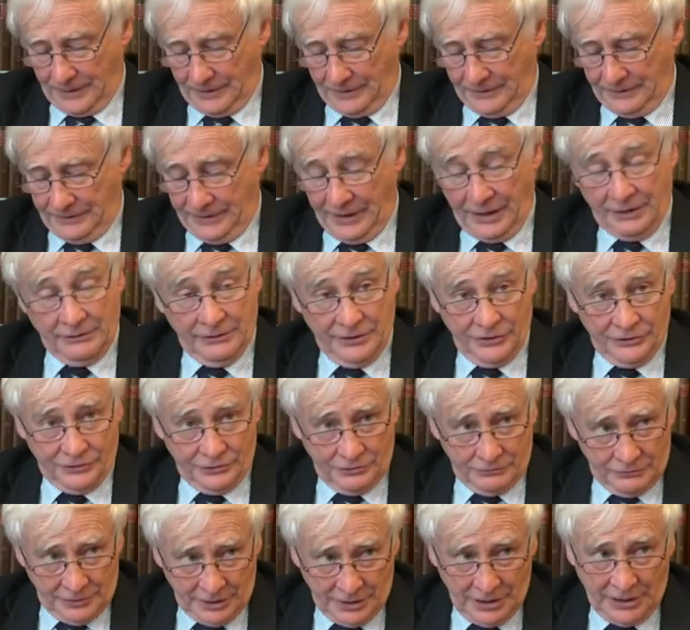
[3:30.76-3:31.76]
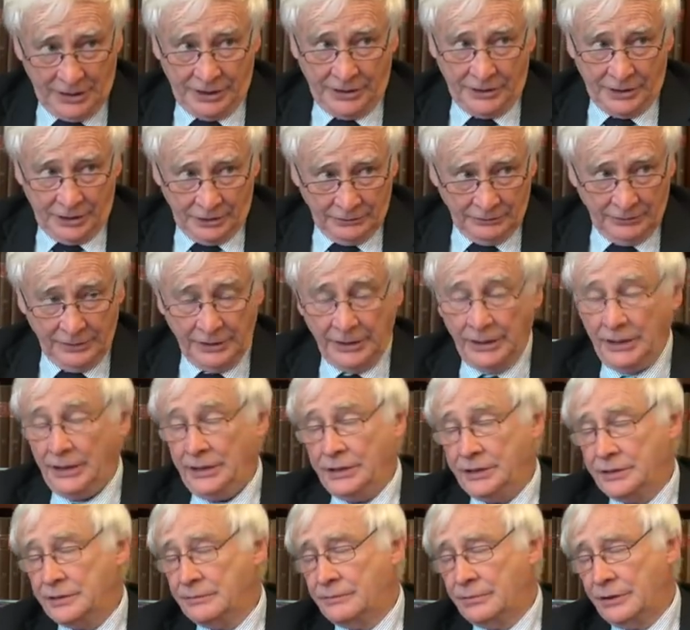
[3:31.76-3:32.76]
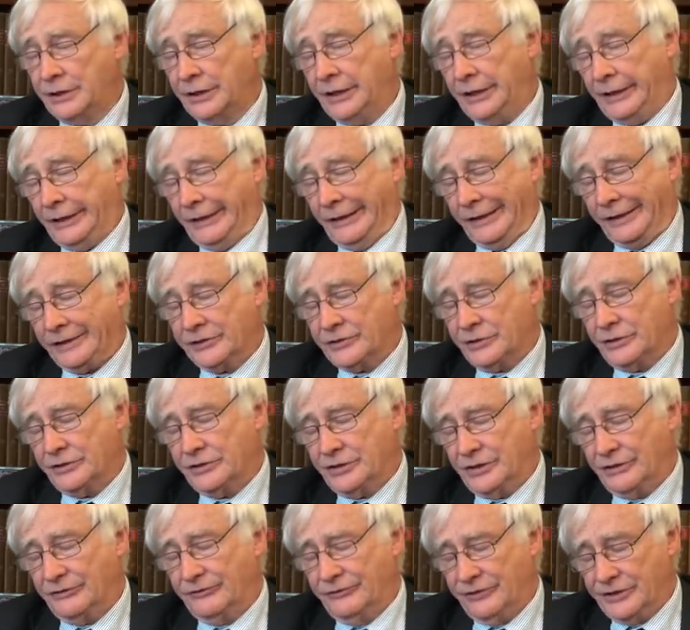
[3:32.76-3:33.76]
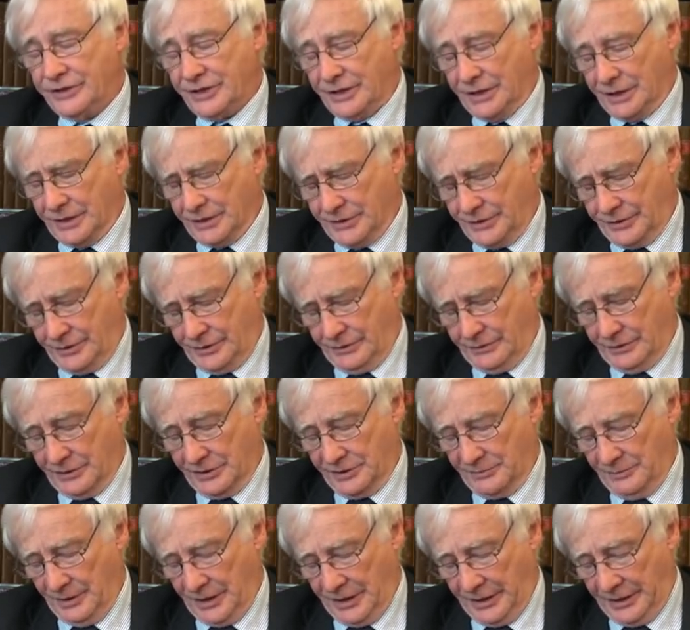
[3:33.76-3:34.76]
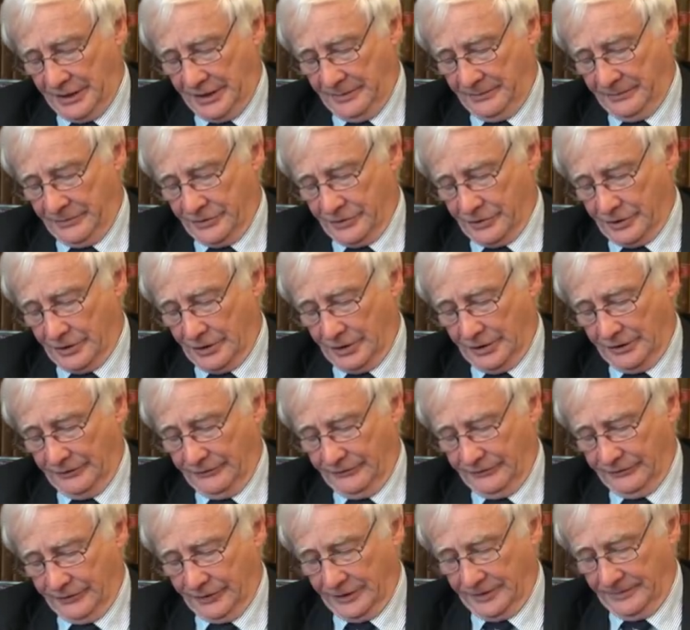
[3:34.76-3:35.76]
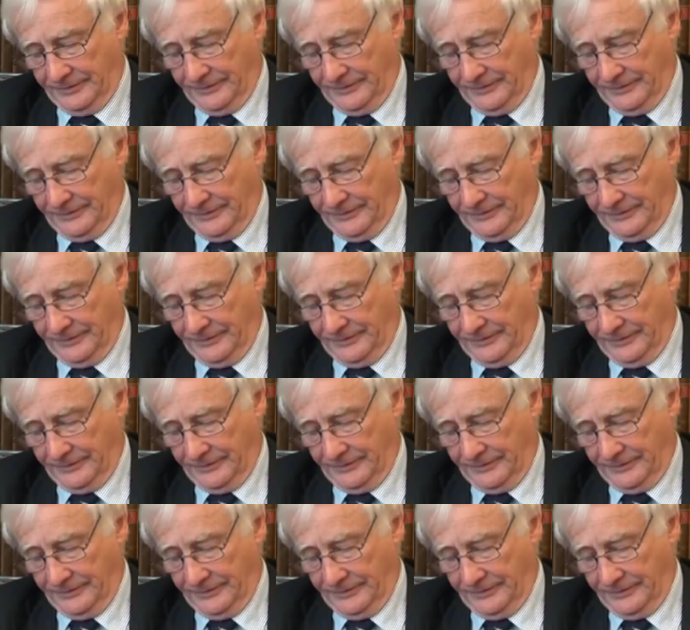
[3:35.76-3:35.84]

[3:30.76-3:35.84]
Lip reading: There is really no need to bring in exotic physics to explain EmDrive.